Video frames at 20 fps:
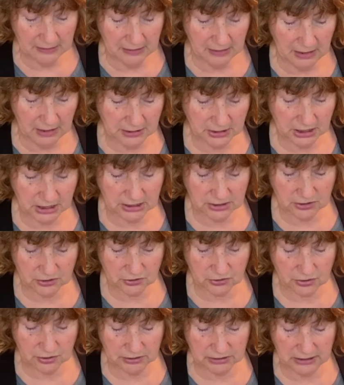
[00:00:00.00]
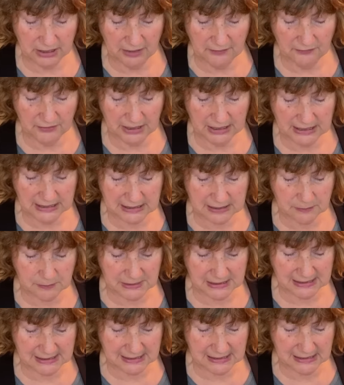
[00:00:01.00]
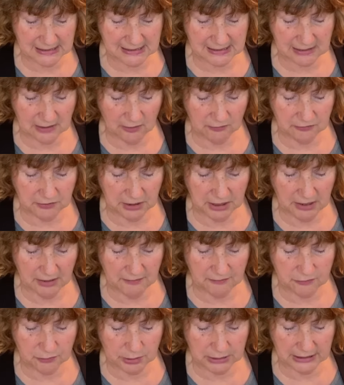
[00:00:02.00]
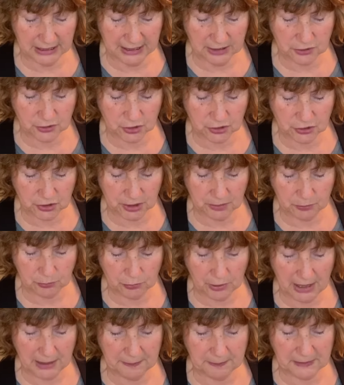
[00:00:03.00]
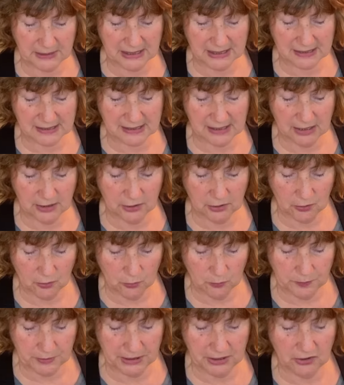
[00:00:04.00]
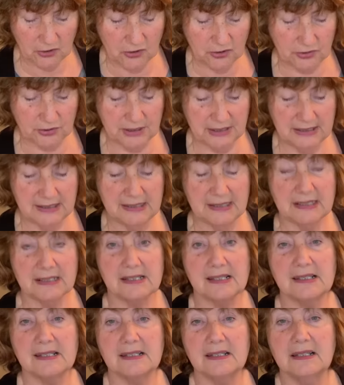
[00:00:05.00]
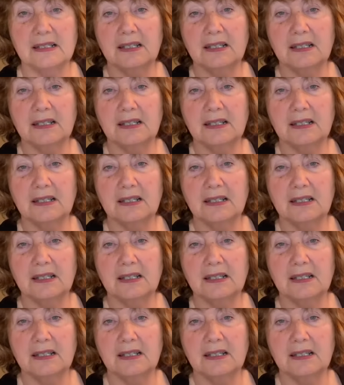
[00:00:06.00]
Unconditional love, intimacy, self-love, relationship, rightness, and open-heartedness.